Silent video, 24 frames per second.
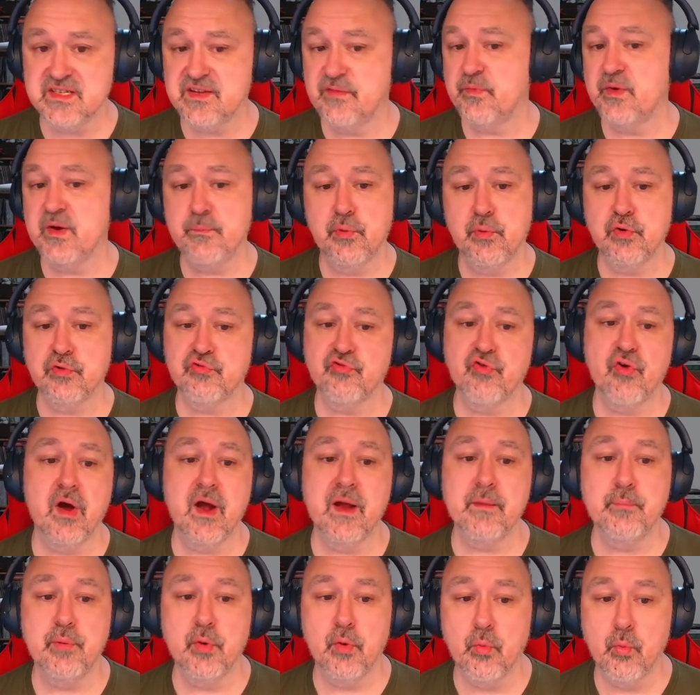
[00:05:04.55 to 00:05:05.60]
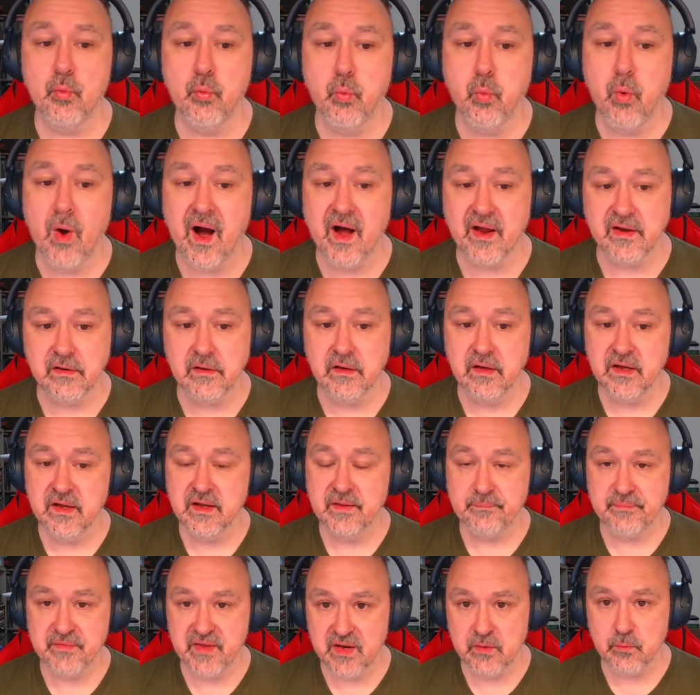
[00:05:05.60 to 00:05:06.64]
if we try and put 1
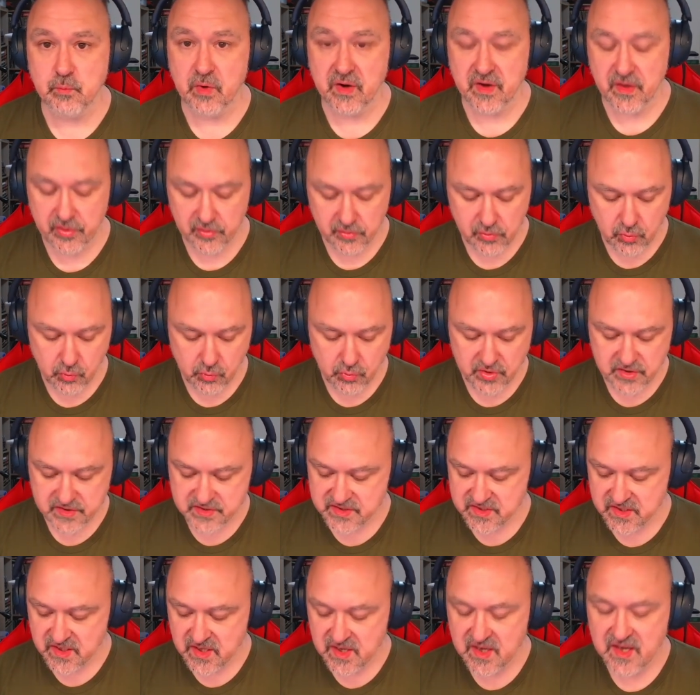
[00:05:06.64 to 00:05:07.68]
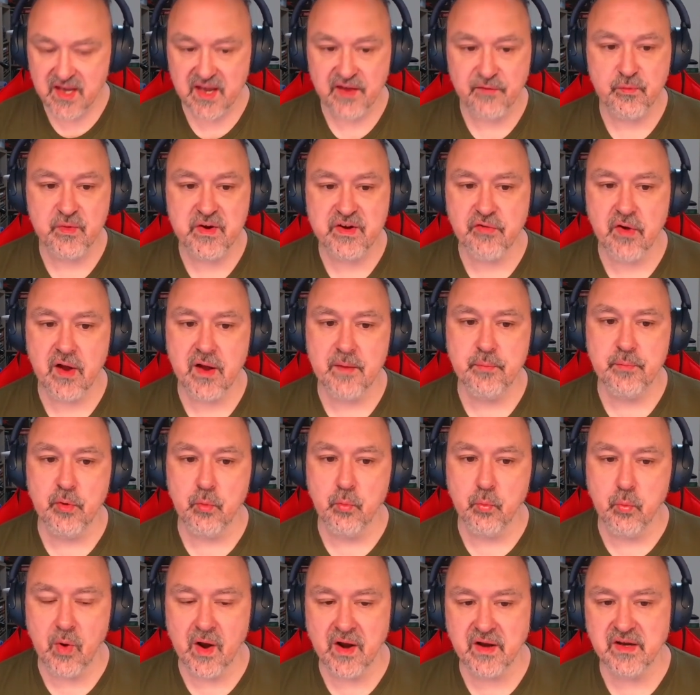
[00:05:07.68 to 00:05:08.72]
in one of the corners. If we try and put
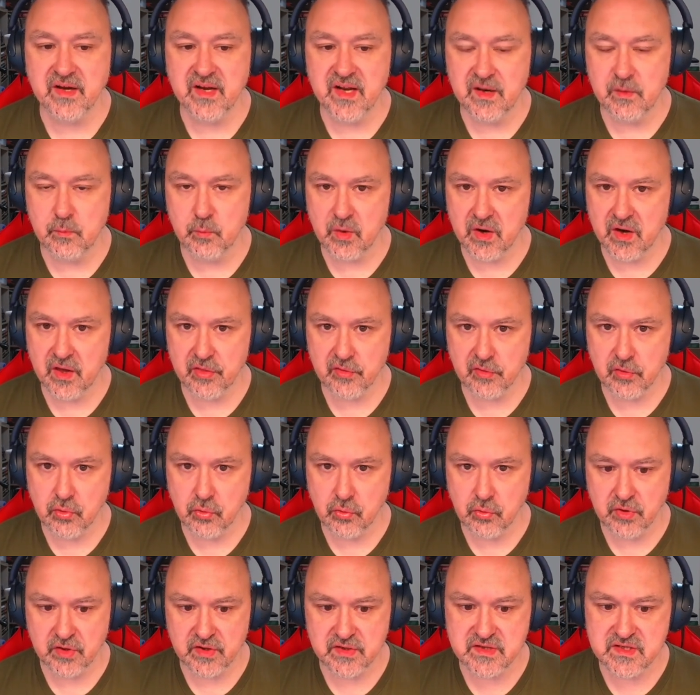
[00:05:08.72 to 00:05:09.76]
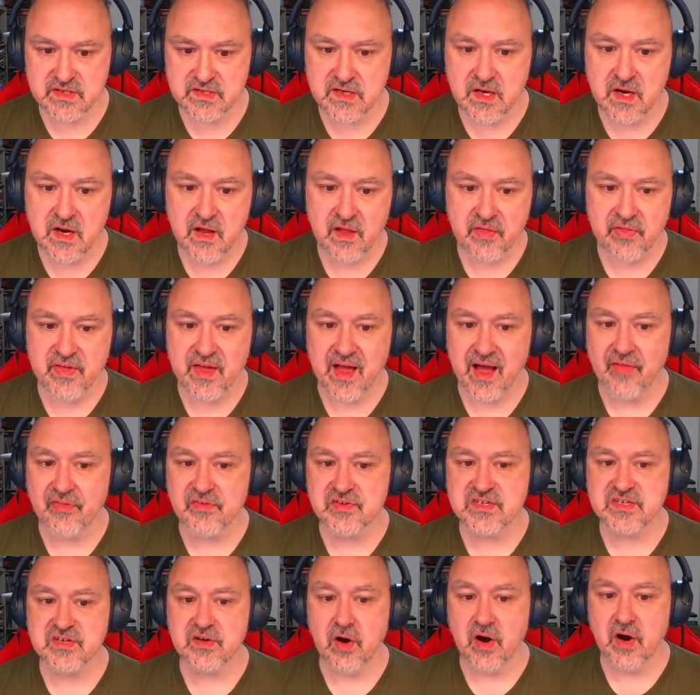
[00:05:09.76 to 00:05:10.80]
1 in one of the corners, the other
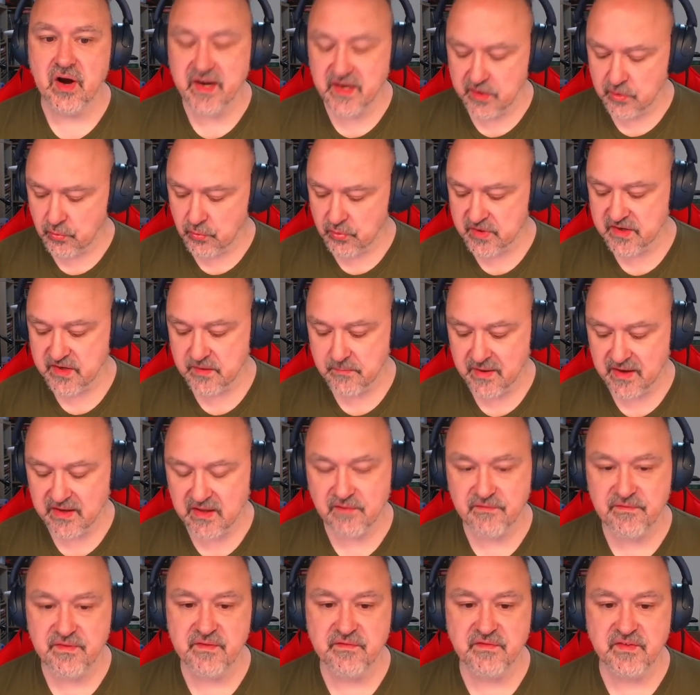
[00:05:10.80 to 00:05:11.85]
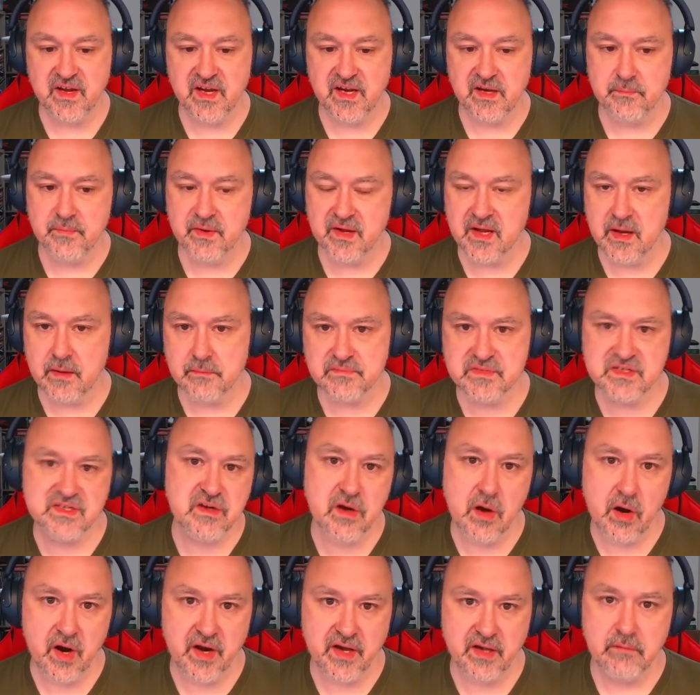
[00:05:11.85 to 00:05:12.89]
side, in order to make the 15, becomes
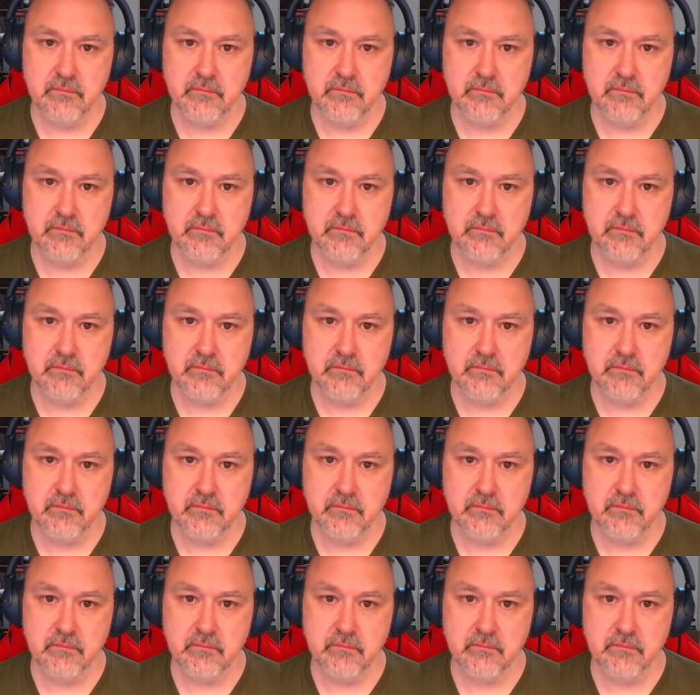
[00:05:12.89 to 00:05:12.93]
9.